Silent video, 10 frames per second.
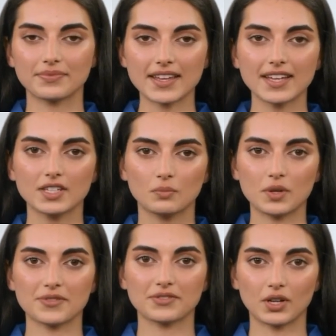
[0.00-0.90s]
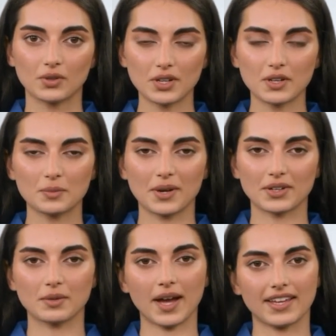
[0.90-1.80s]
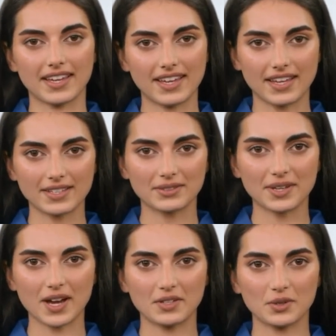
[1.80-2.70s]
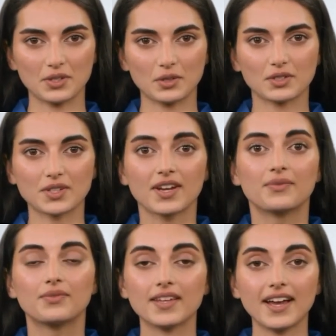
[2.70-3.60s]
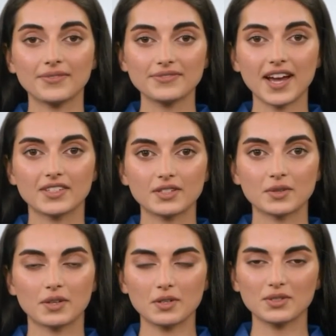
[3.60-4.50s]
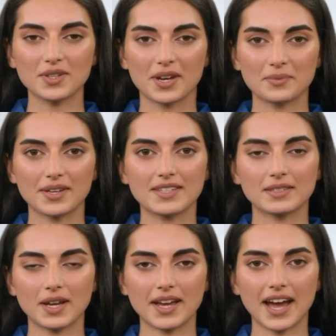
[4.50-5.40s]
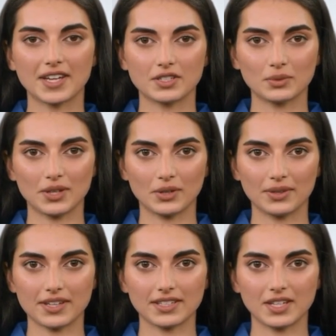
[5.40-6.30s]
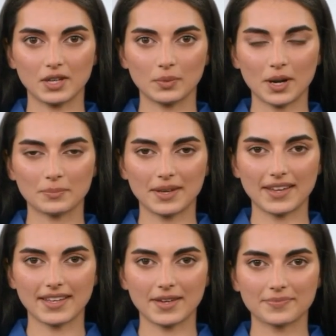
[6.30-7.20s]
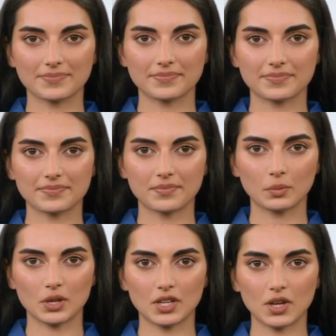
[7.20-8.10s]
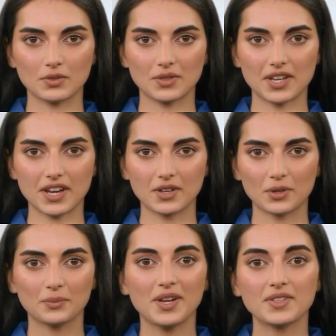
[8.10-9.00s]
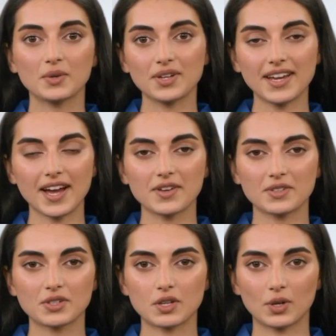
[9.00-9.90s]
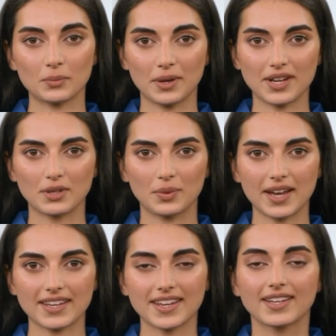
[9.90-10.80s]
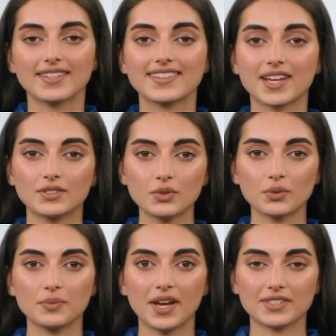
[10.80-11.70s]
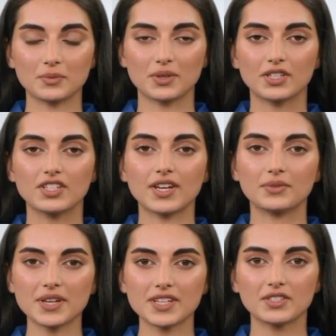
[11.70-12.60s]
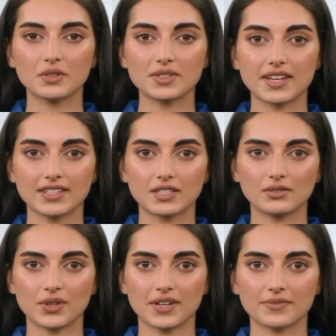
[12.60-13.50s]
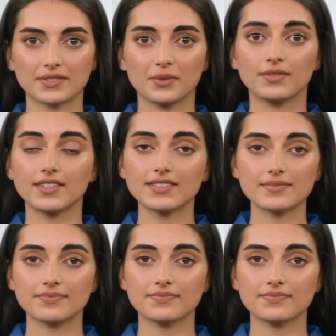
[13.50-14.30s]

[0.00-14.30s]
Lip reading: It is worth noting your Bigo ID is not your username. In fact, your username is not actually unique to you on Bigo. When you create your Bigo account, your Bigo ID is set to a randomly generated unique string of numbers.